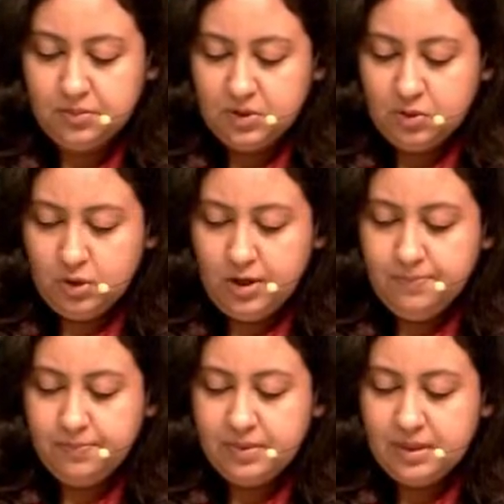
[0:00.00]
Okay,
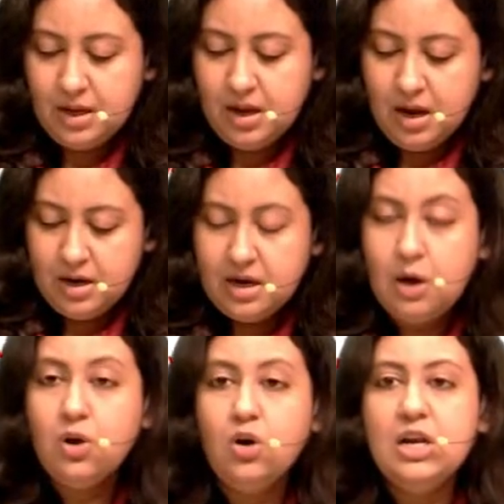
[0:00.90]
now
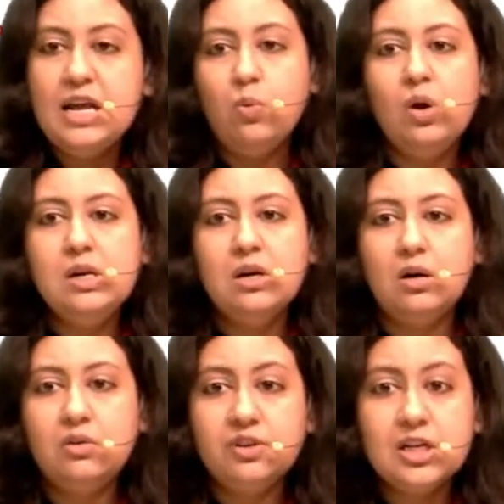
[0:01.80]
your lingual
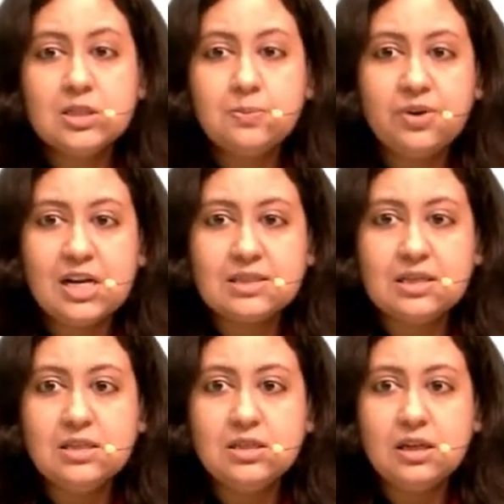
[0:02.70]
nerve is
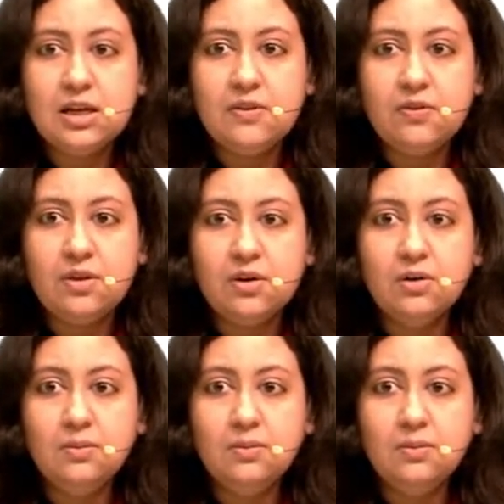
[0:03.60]
present in the